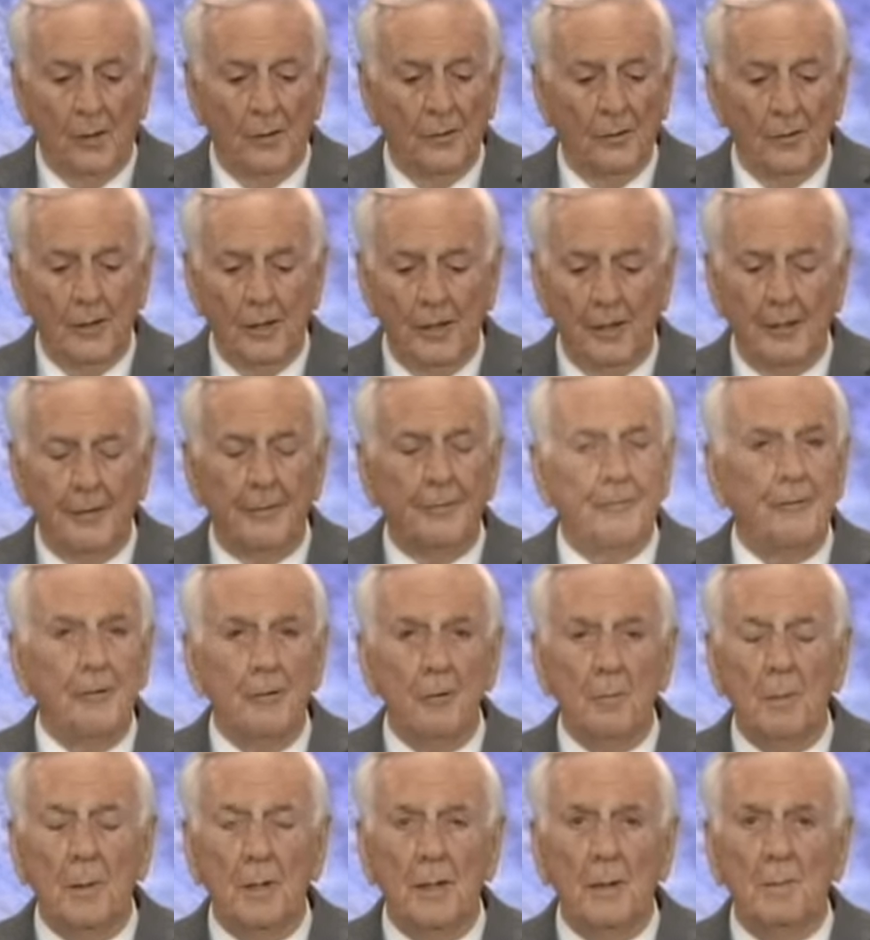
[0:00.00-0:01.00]
are only a
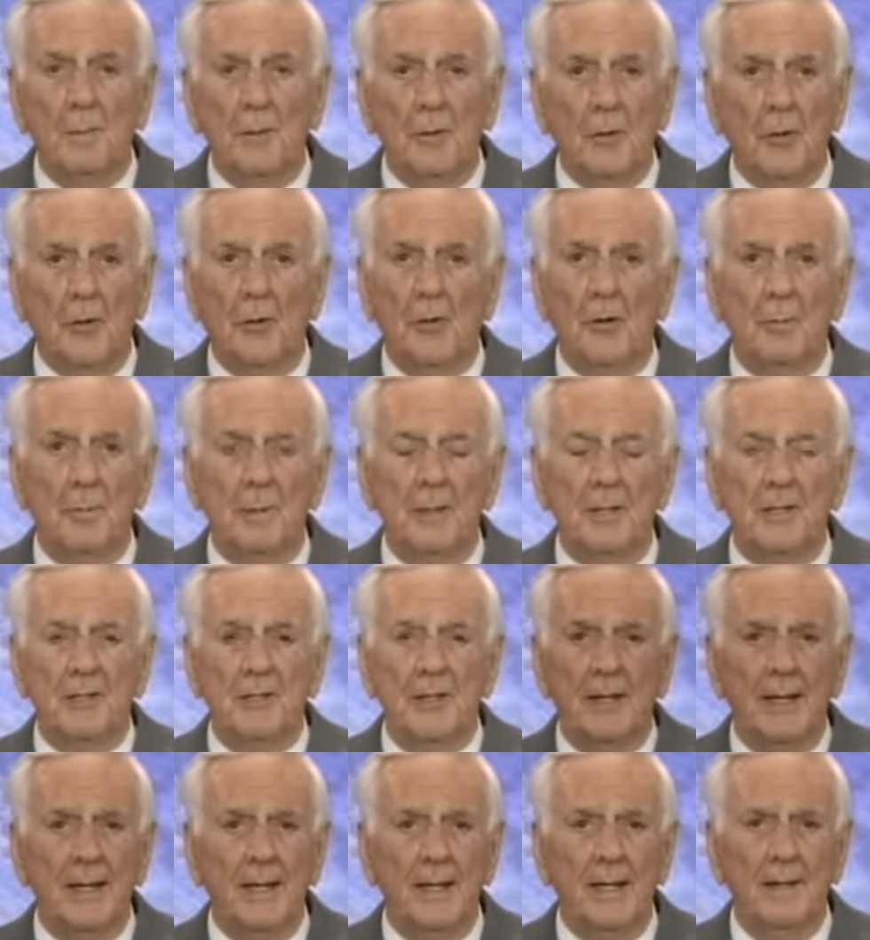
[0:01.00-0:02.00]
few people going to
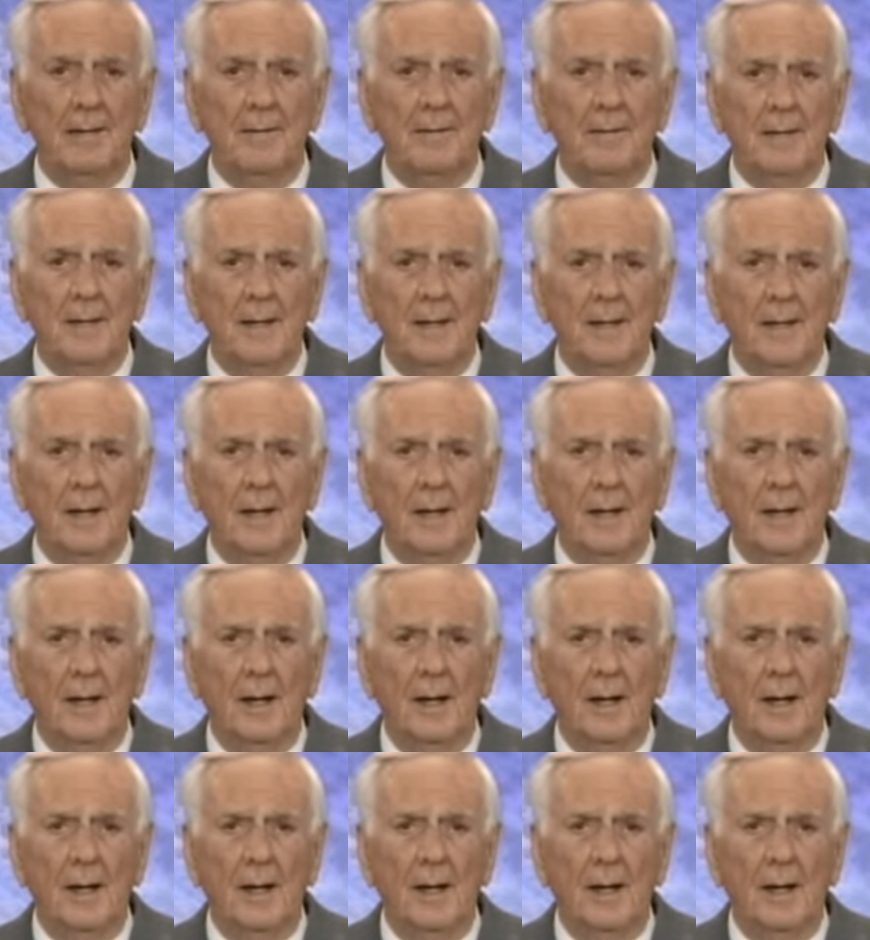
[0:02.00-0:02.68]
be saved?